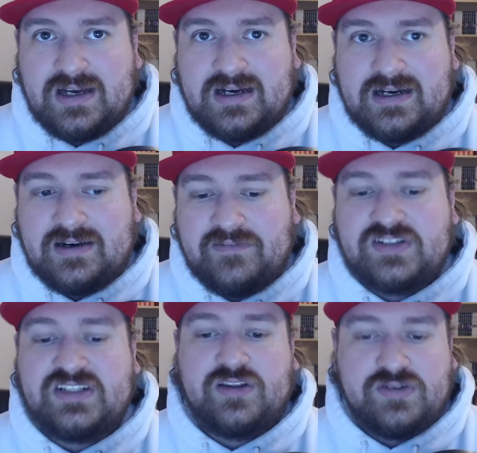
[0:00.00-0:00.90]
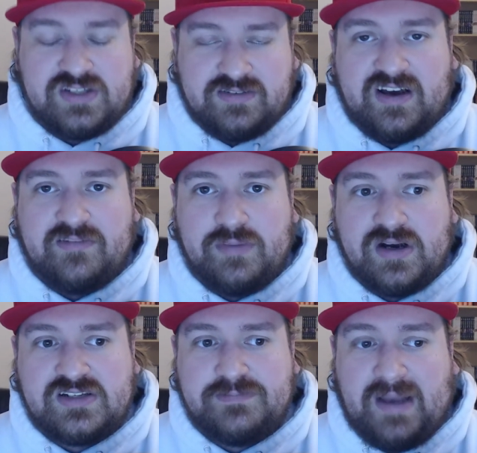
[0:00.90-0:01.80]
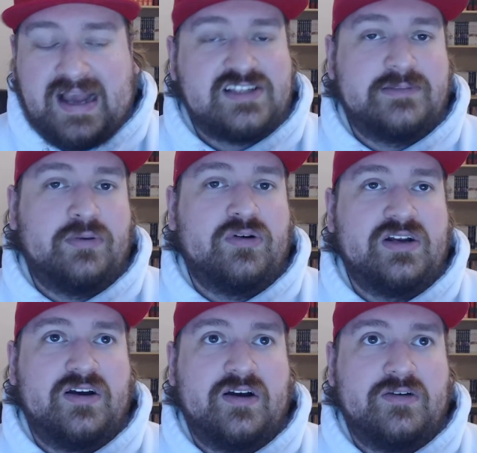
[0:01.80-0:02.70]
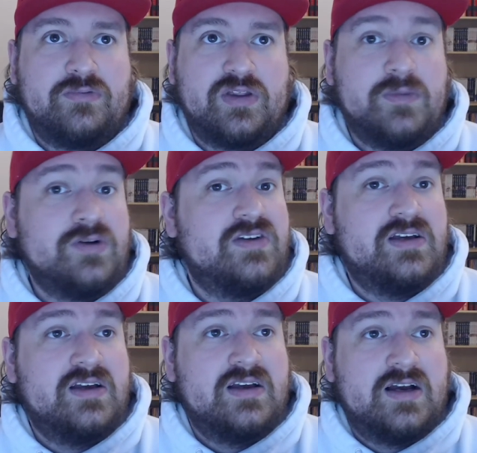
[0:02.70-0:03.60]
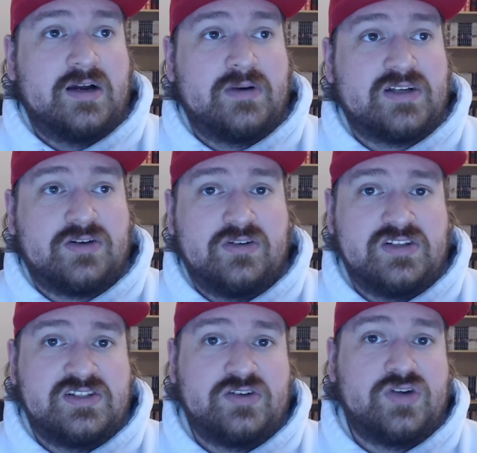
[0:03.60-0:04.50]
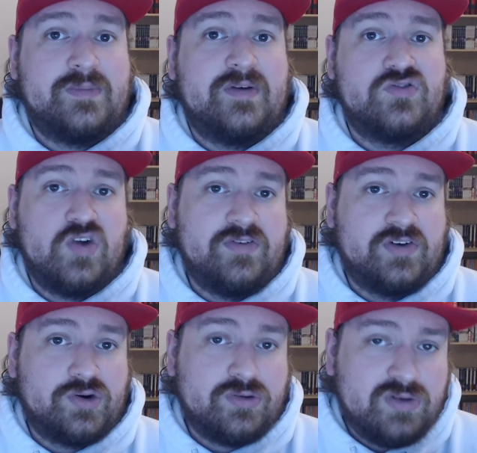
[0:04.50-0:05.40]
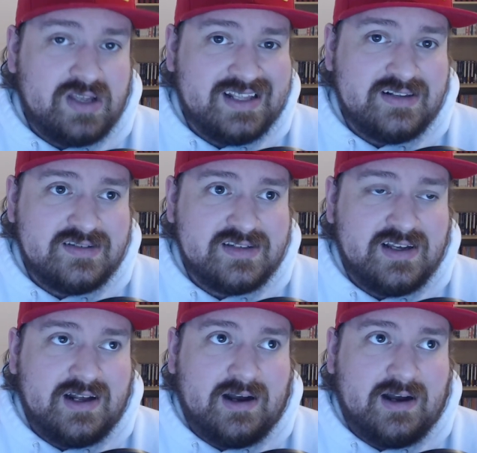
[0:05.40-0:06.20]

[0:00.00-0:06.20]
It looks like there's a lot of books past the point of where the movie Rascal Does Not Dream of a Dreaming Girl ends.